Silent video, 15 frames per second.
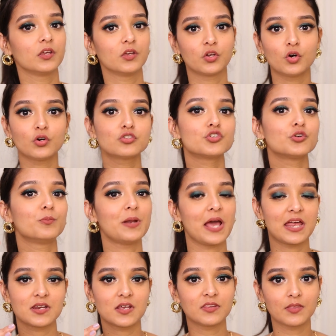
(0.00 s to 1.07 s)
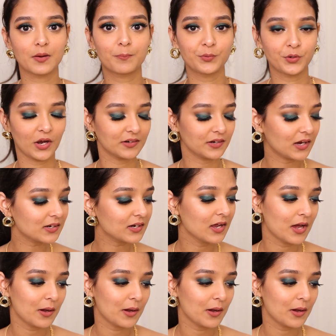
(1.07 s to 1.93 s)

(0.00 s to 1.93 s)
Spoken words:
you know, to blend the product.